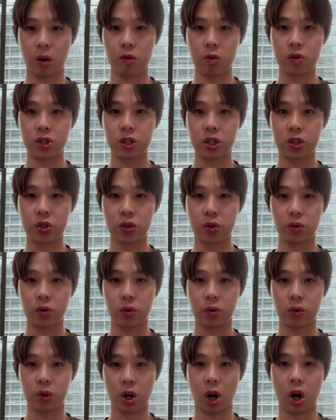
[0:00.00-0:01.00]
loans
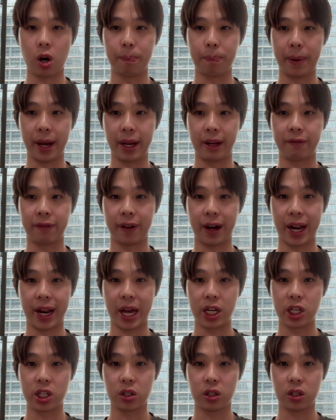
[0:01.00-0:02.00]
to non-bank
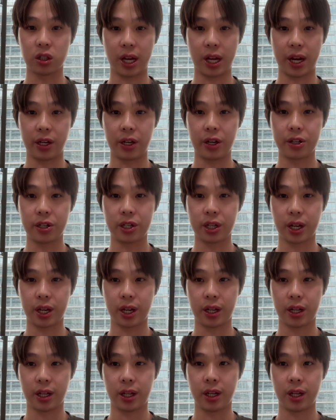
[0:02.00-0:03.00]
financial lenders
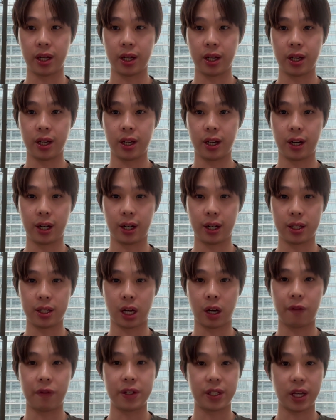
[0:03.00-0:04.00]
in
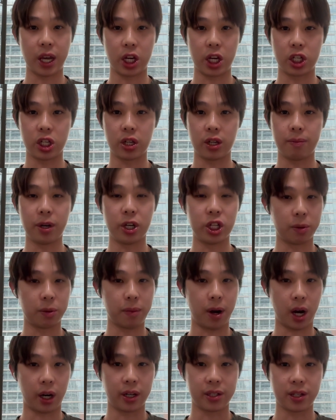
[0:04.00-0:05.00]
Southeast Asia,
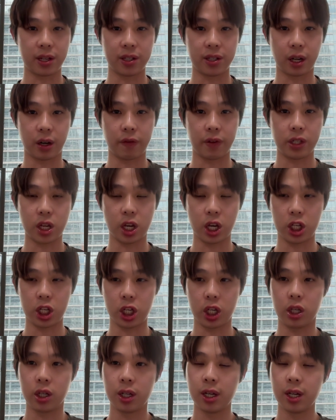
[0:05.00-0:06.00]
emerging markets in Southeast
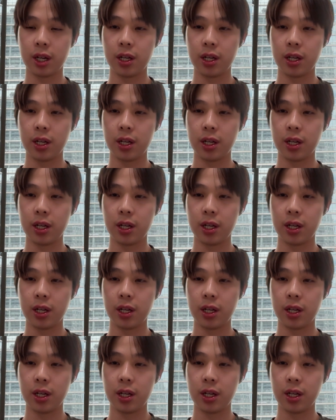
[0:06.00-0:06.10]
Asia.